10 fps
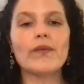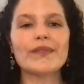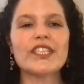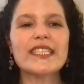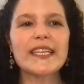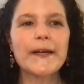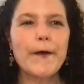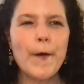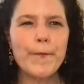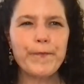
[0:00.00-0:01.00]
Just
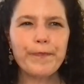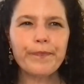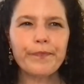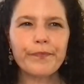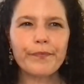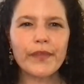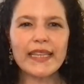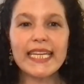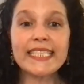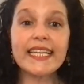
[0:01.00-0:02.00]
mm,
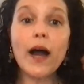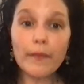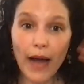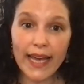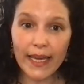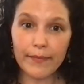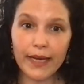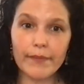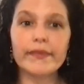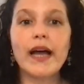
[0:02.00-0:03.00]
like numb i can
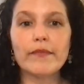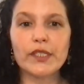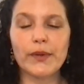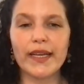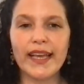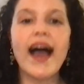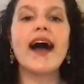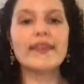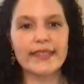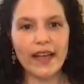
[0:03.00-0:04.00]
become numb to it
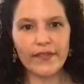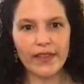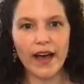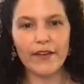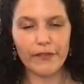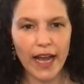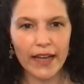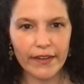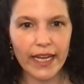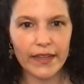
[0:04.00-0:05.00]
yeah self-love right
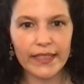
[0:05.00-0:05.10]
right